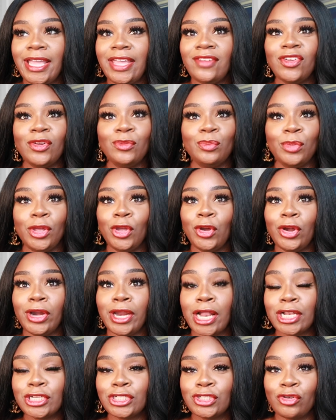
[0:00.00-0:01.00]
even being on
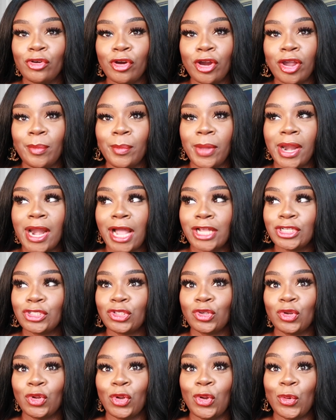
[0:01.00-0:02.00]
Instagram and I
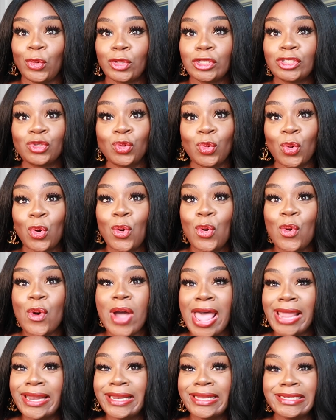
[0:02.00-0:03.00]
scroll
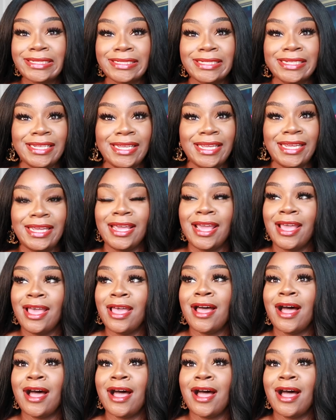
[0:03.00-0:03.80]
endlessly,